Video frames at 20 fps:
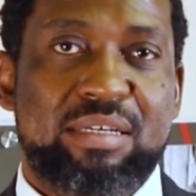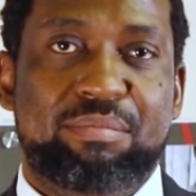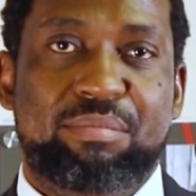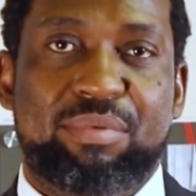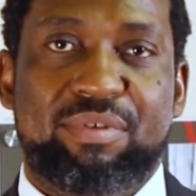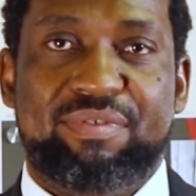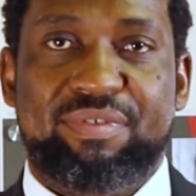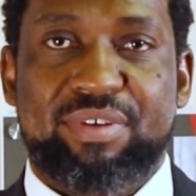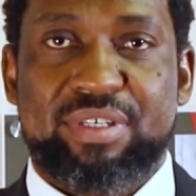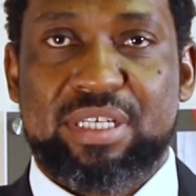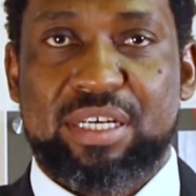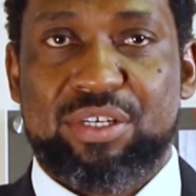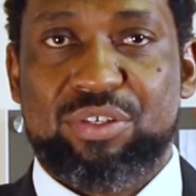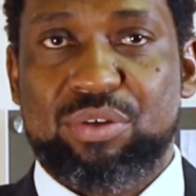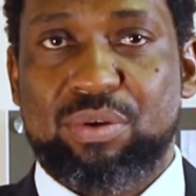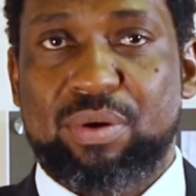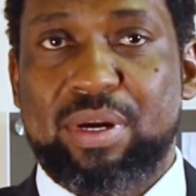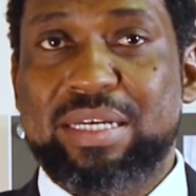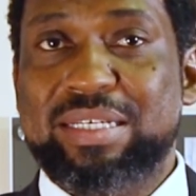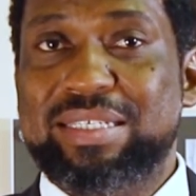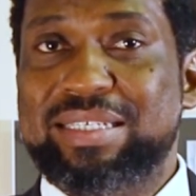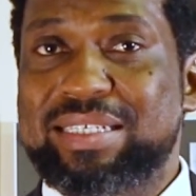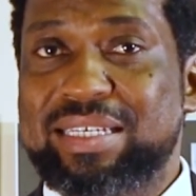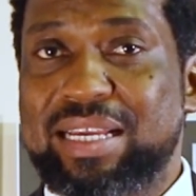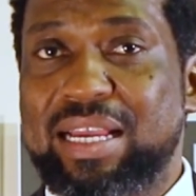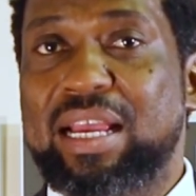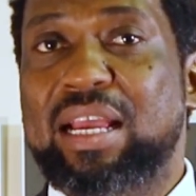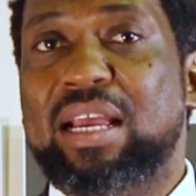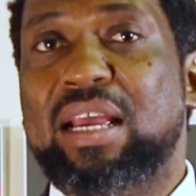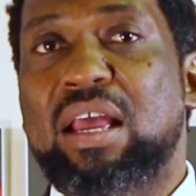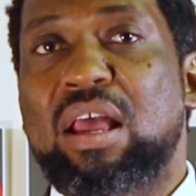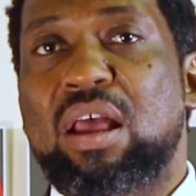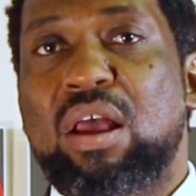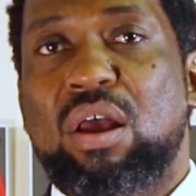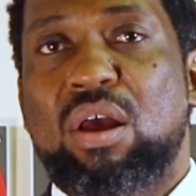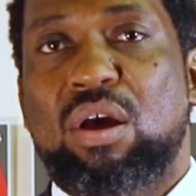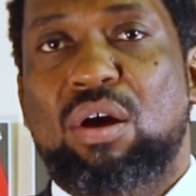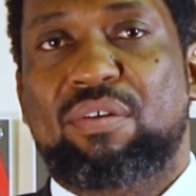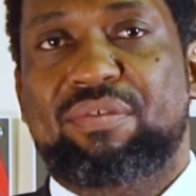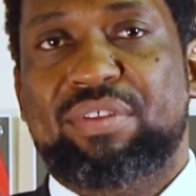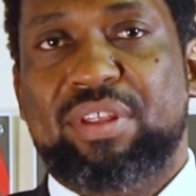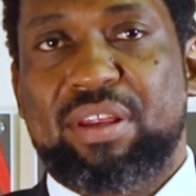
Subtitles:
Professor Shoren Singh of